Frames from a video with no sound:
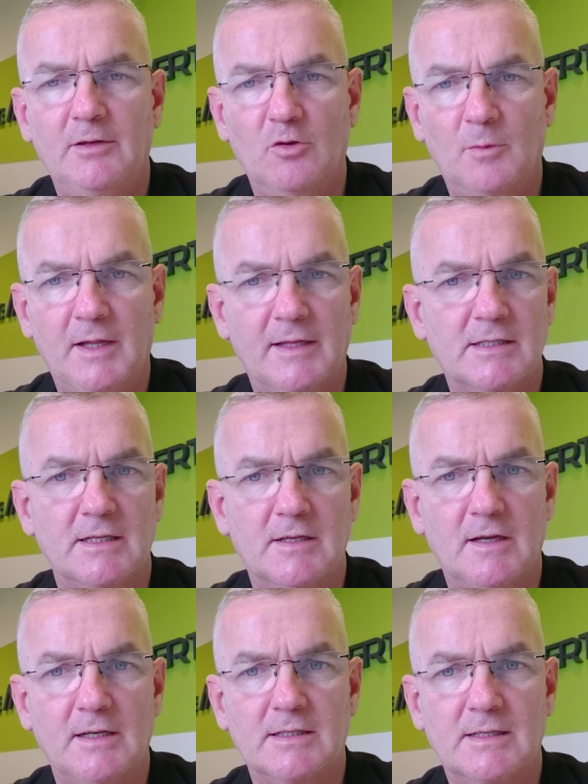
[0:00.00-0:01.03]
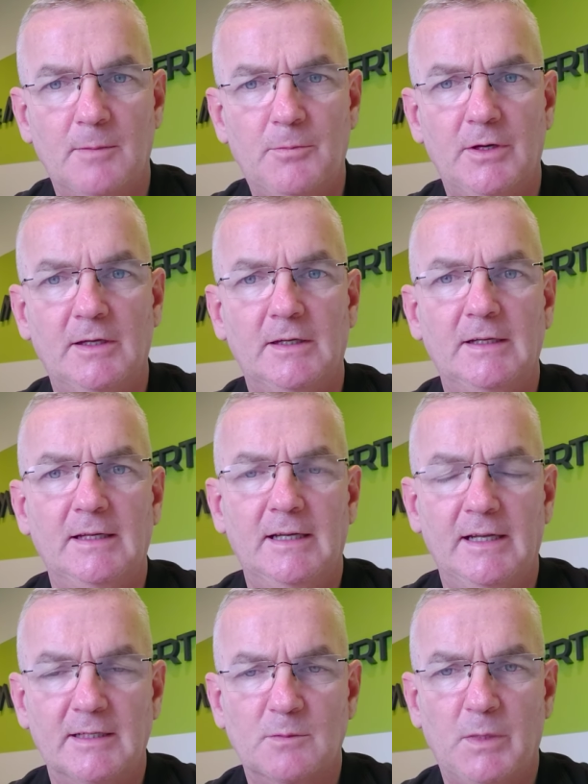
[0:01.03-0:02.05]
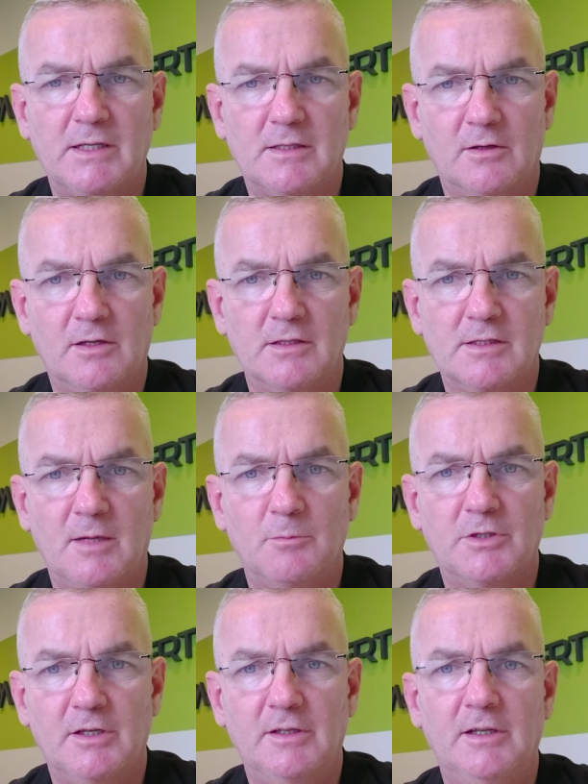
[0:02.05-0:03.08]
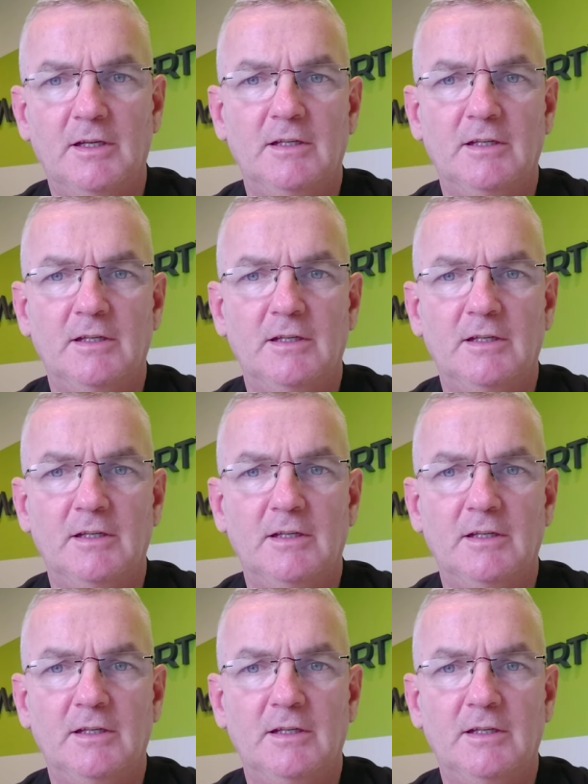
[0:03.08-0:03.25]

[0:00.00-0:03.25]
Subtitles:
Normally that's entirely separate, and it's based on consumption.